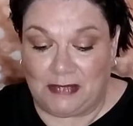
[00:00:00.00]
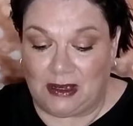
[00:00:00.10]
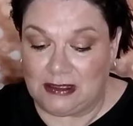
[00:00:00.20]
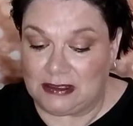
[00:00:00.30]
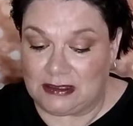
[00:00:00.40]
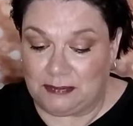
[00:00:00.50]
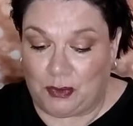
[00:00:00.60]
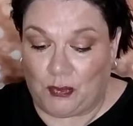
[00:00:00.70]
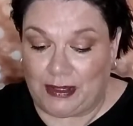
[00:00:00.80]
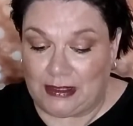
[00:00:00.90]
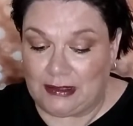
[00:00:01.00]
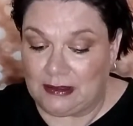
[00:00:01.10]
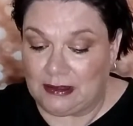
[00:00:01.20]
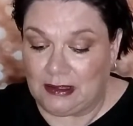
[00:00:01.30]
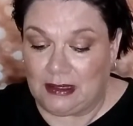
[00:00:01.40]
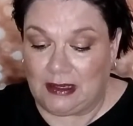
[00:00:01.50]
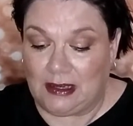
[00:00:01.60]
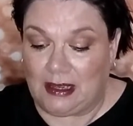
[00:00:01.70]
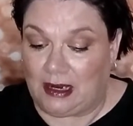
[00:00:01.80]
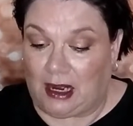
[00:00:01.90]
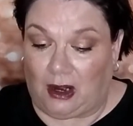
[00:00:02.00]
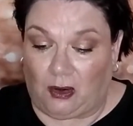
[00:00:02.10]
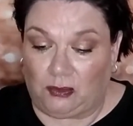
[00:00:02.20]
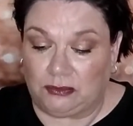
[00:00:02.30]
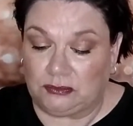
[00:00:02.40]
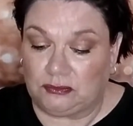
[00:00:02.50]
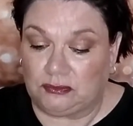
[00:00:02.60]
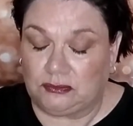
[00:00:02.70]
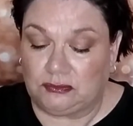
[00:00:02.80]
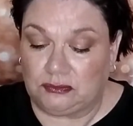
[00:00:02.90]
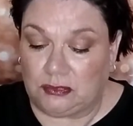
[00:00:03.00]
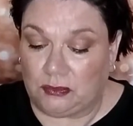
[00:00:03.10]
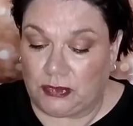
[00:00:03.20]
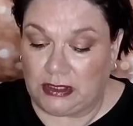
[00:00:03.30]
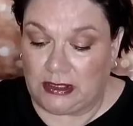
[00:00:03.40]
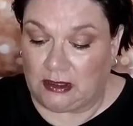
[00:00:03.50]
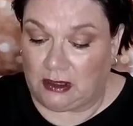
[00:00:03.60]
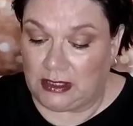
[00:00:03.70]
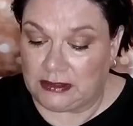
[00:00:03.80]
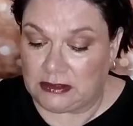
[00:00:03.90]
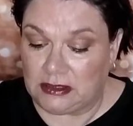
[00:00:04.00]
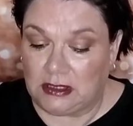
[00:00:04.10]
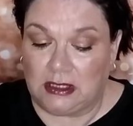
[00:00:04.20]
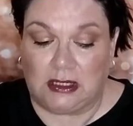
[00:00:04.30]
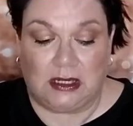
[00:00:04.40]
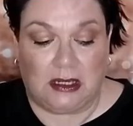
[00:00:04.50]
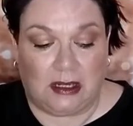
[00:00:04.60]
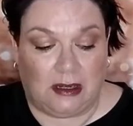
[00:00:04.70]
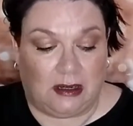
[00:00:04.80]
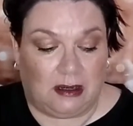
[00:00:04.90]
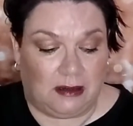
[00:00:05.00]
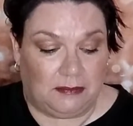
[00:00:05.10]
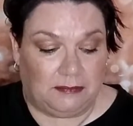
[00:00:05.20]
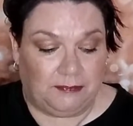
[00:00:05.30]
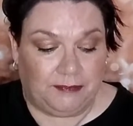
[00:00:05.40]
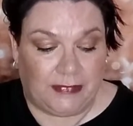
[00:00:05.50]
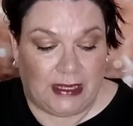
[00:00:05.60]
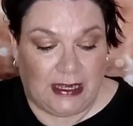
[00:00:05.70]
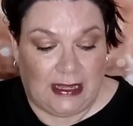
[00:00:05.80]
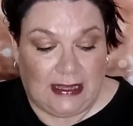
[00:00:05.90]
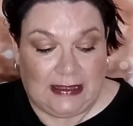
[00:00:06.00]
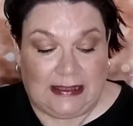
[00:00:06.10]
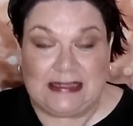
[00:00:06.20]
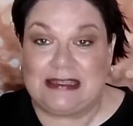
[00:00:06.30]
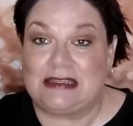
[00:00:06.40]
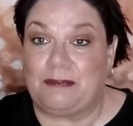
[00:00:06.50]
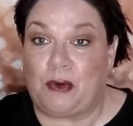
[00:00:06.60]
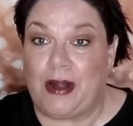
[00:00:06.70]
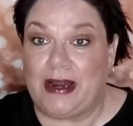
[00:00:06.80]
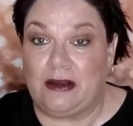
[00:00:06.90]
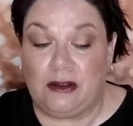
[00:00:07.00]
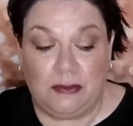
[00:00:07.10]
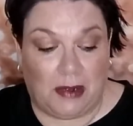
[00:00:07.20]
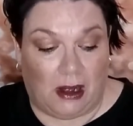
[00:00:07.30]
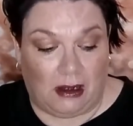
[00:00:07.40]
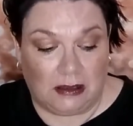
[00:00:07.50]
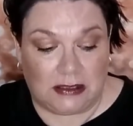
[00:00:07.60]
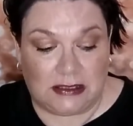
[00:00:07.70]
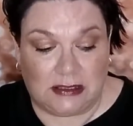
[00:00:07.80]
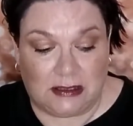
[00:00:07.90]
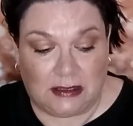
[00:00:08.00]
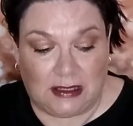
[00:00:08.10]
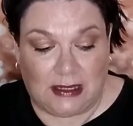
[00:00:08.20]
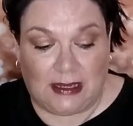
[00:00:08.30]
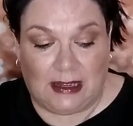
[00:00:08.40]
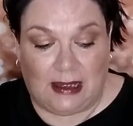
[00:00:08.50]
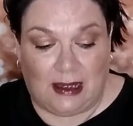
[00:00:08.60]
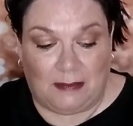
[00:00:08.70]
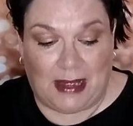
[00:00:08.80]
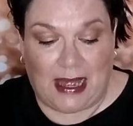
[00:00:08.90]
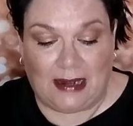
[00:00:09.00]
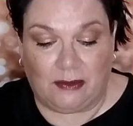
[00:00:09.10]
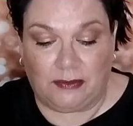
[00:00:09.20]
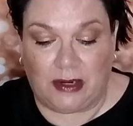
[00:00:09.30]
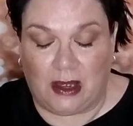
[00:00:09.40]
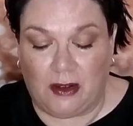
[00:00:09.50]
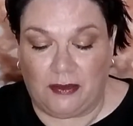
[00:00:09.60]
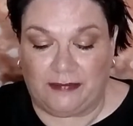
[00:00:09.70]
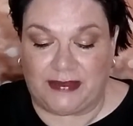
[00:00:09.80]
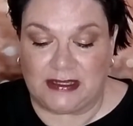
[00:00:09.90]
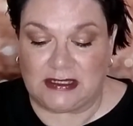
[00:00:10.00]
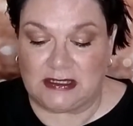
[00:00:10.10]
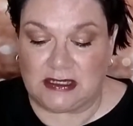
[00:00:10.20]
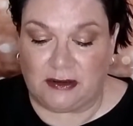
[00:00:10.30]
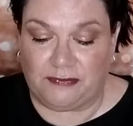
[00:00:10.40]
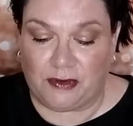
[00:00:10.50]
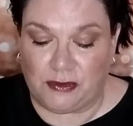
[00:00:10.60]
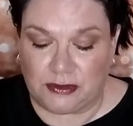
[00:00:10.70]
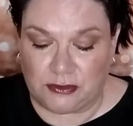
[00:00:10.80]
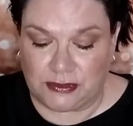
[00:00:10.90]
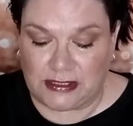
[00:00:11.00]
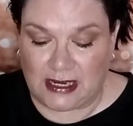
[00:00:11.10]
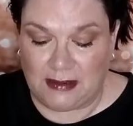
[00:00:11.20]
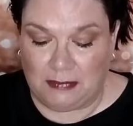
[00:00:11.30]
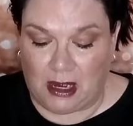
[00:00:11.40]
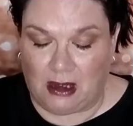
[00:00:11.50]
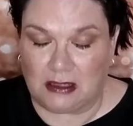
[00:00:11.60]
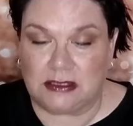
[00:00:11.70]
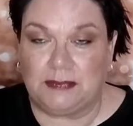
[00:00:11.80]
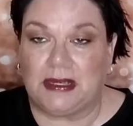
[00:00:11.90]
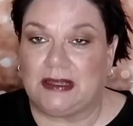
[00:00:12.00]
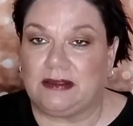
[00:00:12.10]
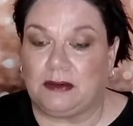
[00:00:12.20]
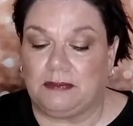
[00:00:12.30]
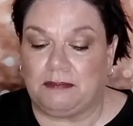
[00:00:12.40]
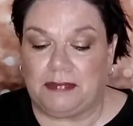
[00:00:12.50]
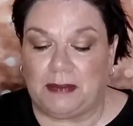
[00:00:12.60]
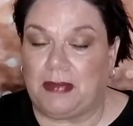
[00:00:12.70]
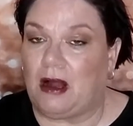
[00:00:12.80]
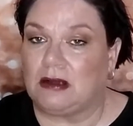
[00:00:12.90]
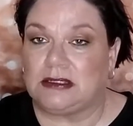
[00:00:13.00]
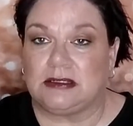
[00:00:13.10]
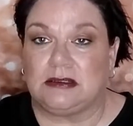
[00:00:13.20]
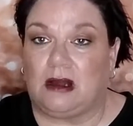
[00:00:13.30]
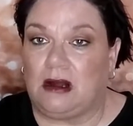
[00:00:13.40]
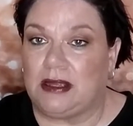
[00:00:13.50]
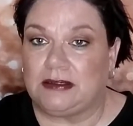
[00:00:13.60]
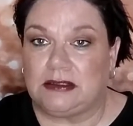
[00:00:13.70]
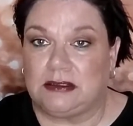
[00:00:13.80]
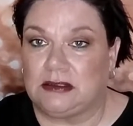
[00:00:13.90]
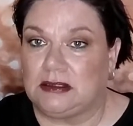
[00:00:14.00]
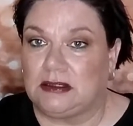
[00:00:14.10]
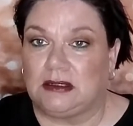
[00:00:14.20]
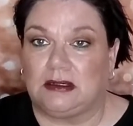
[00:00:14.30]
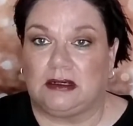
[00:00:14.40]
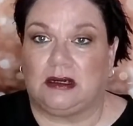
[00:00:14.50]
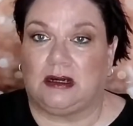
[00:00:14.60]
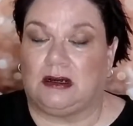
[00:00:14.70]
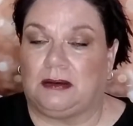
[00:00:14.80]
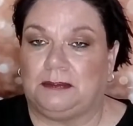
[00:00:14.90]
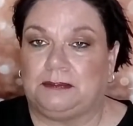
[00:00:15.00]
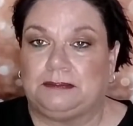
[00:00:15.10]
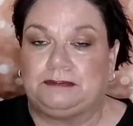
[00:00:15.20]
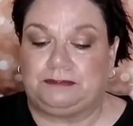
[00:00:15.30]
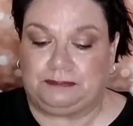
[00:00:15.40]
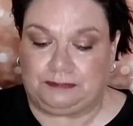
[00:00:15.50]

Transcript: in, and I'm not disappointed at all. I'm really not. Um, this is a brand new box um, I don't know if this is their first or second box, but the box is not, um,